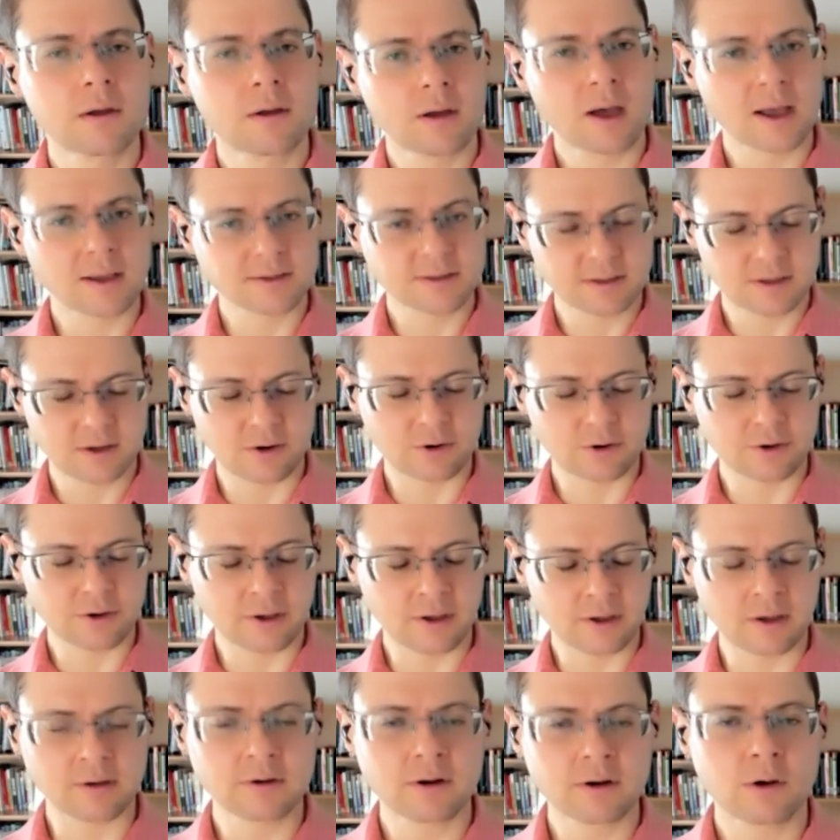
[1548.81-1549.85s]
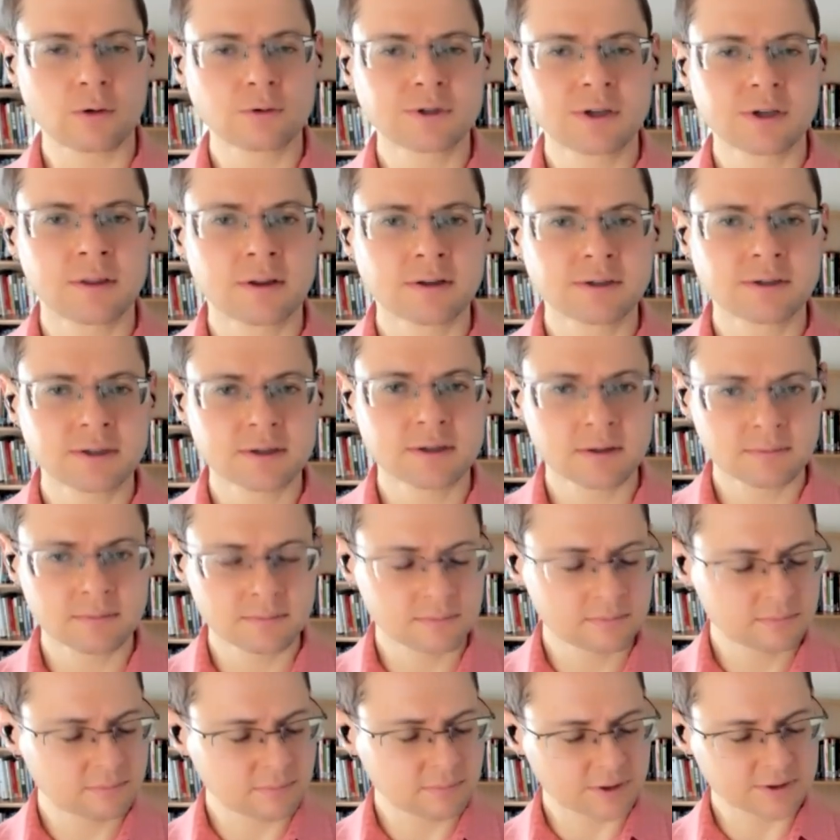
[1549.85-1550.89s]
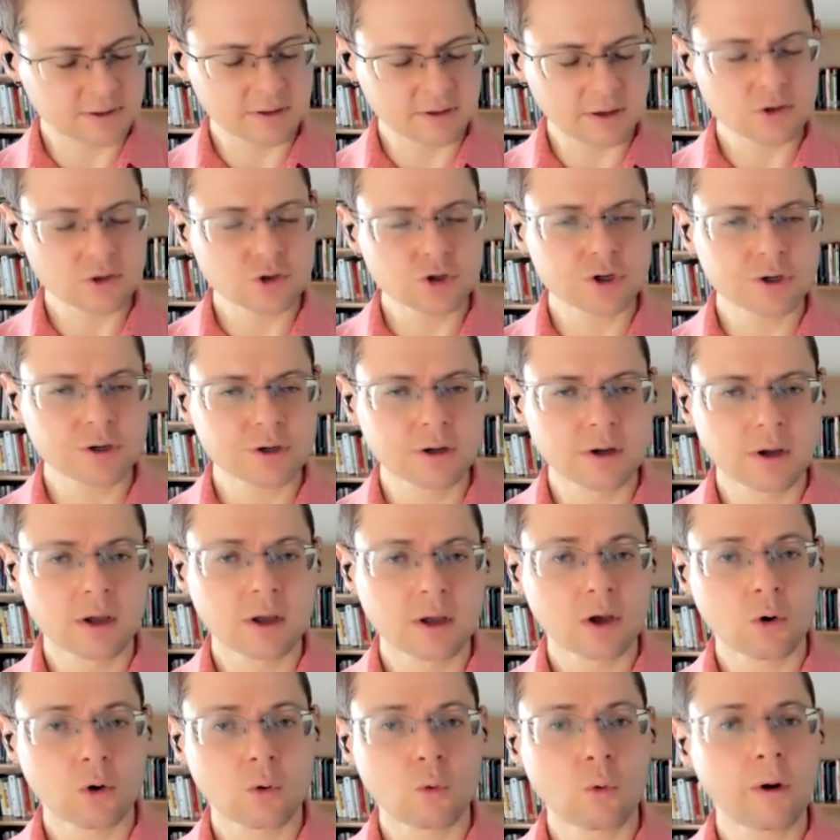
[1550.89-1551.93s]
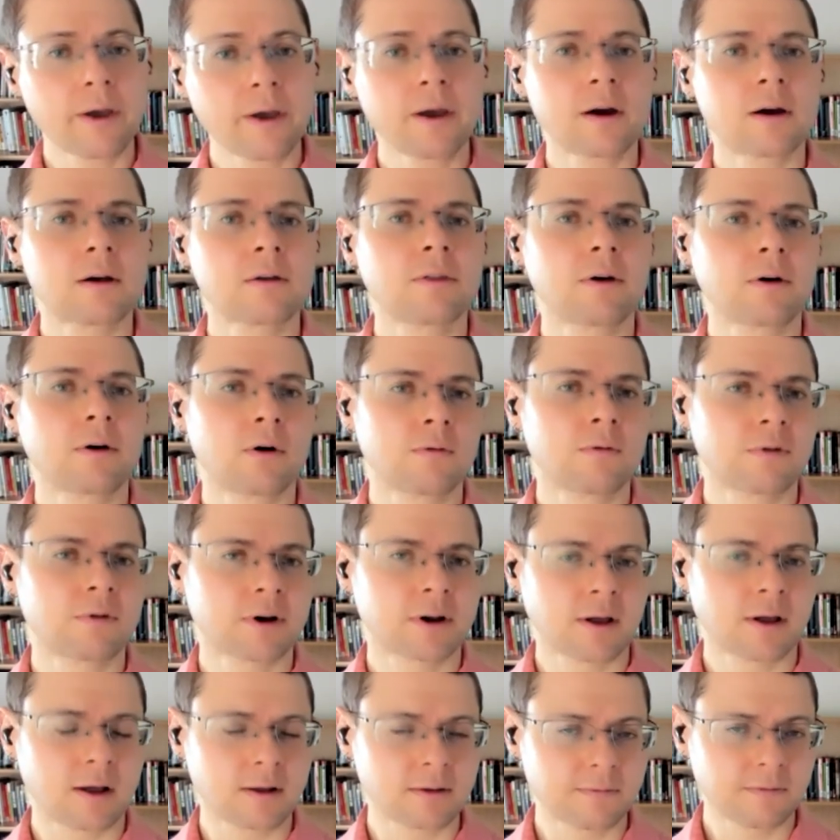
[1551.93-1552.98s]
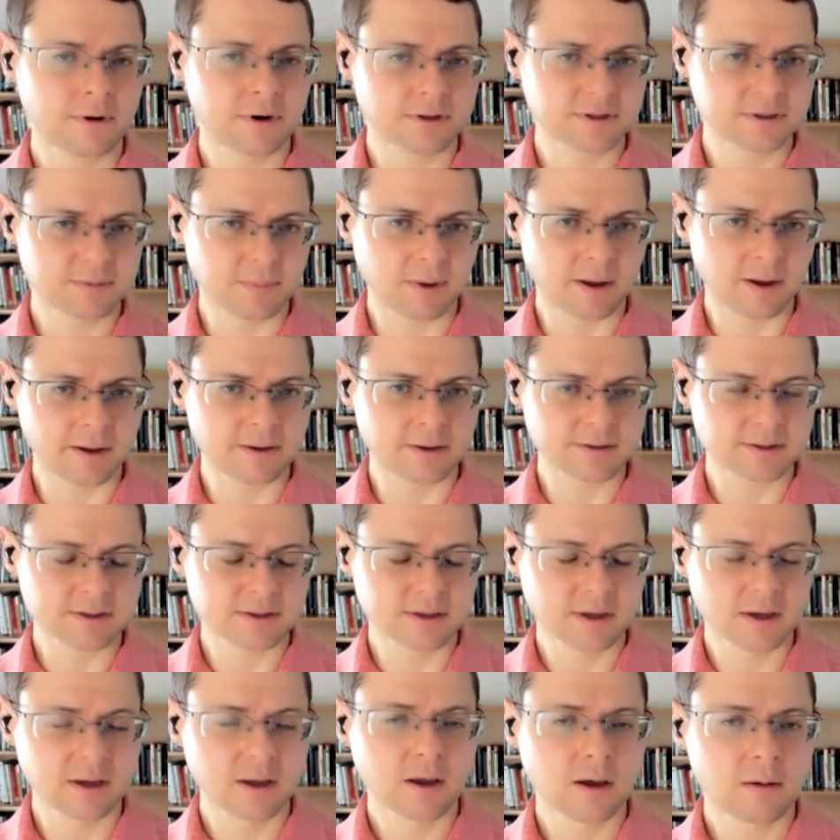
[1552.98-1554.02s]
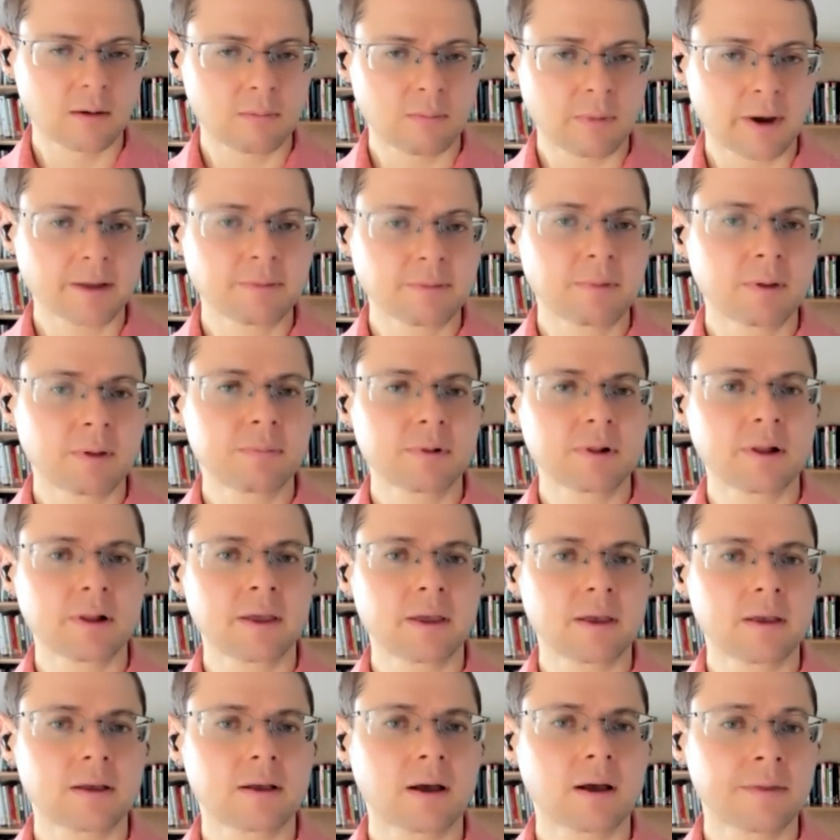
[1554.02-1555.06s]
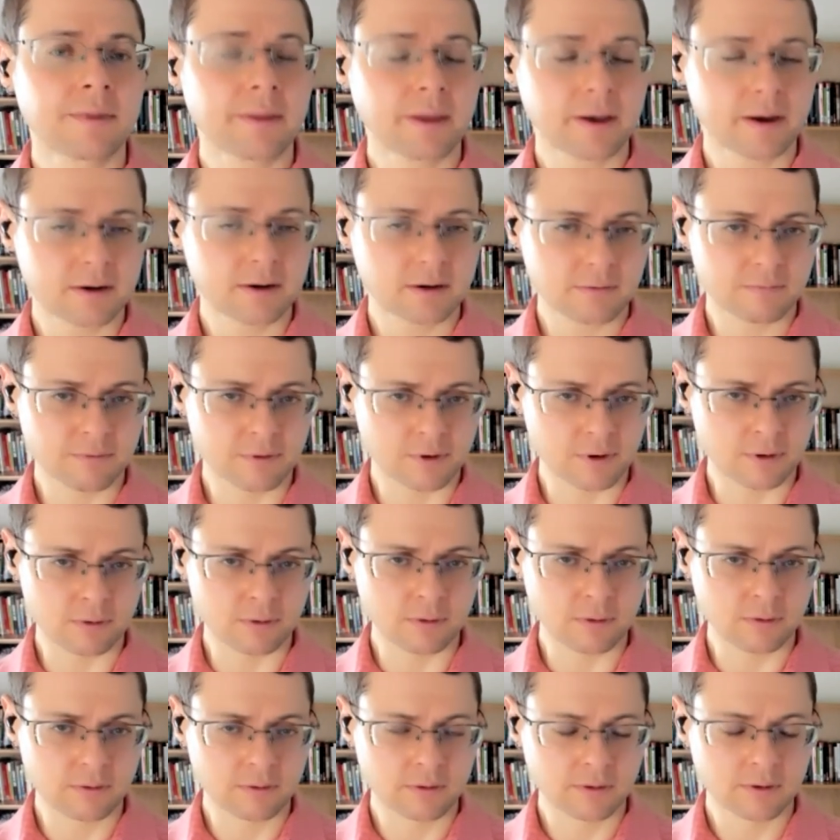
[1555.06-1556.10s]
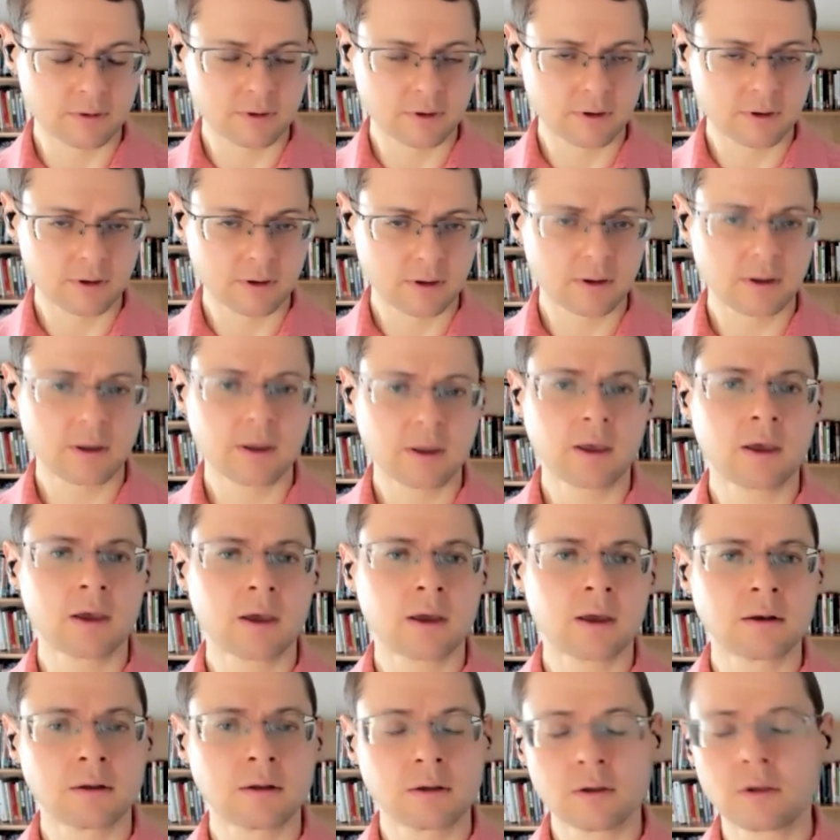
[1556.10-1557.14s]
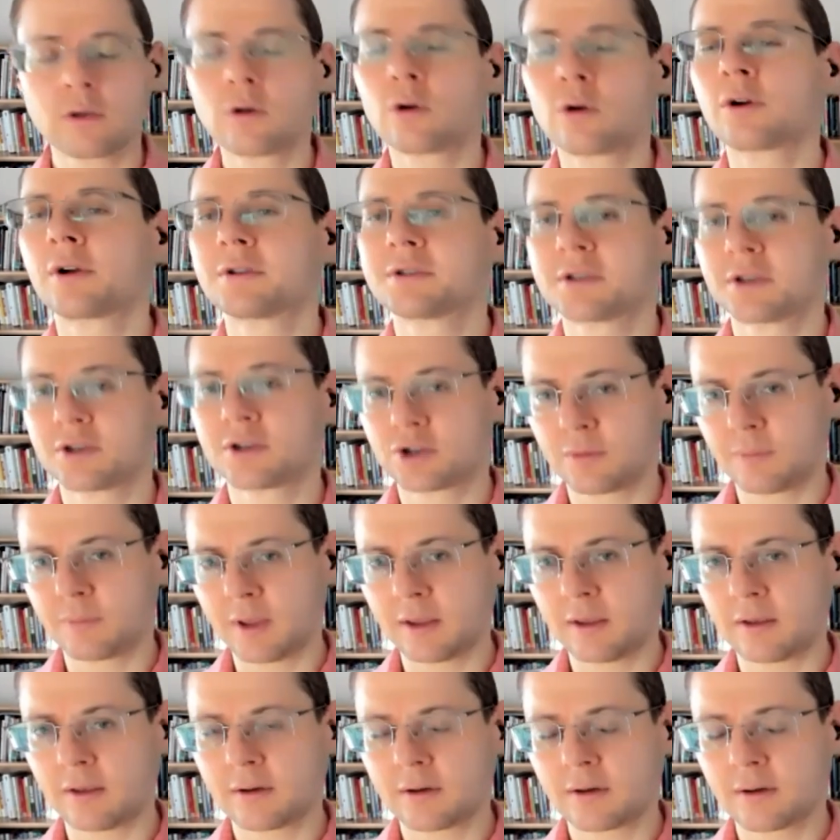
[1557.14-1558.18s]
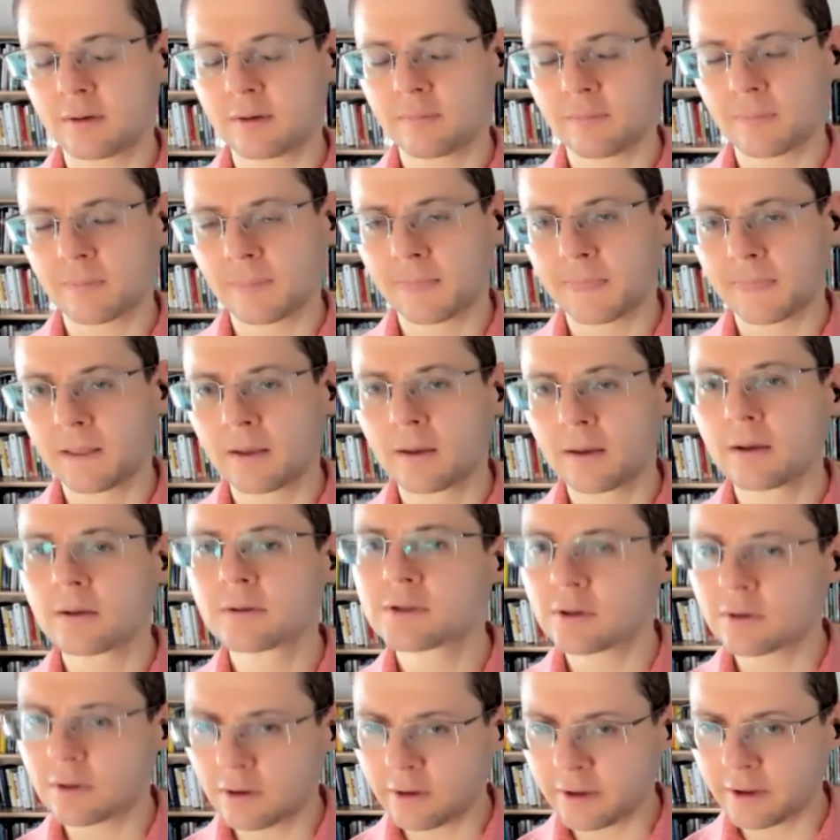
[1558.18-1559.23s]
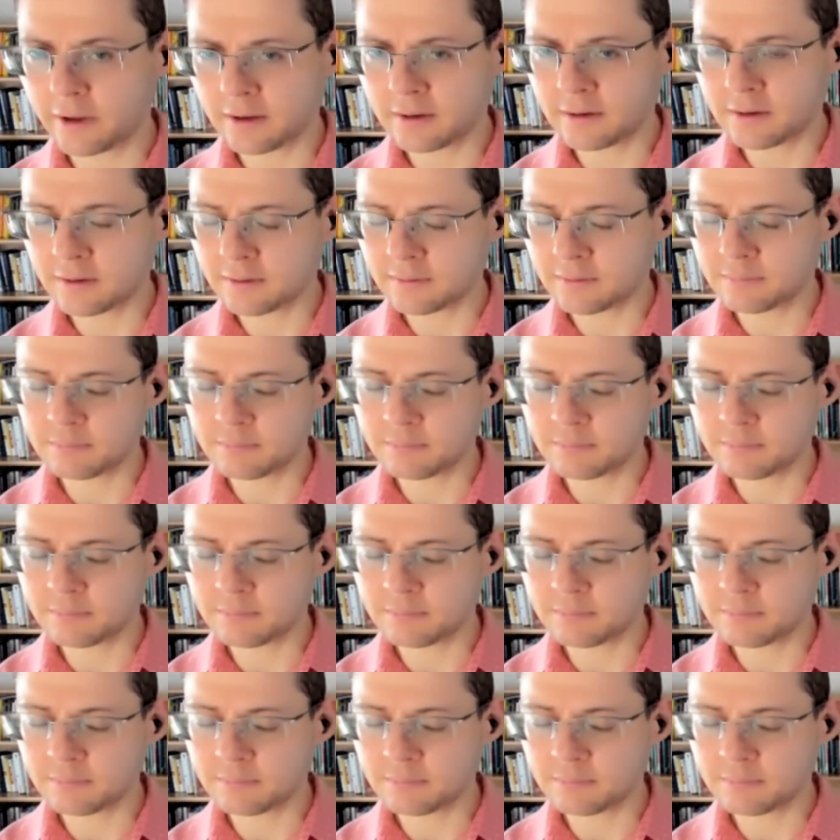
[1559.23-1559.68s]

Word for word: as you're taking notes on this presentation, where the overconfidence bias might be playing a negative role in your decision making. So go ahead,